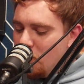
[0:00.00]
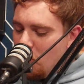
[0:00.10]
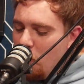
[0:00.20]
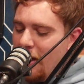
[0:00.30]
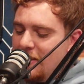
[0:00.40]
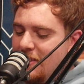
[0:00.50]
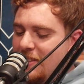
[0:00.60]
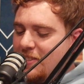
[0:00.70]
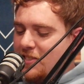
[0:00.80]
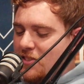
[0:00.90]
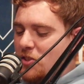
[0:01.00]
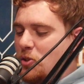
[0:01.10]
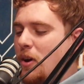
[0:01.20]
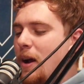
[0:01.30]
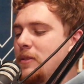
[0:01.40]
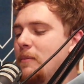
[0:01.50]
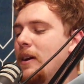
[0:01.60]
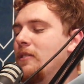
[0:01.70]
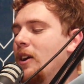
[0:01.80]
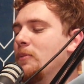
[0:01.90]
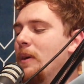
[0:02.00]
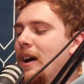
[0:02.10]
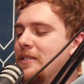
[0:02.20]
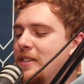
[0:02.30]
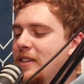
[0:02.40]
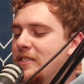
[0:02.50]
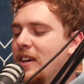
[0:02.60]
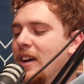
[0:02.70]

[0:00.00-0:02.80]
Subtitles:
the way that this is described on my letterbox is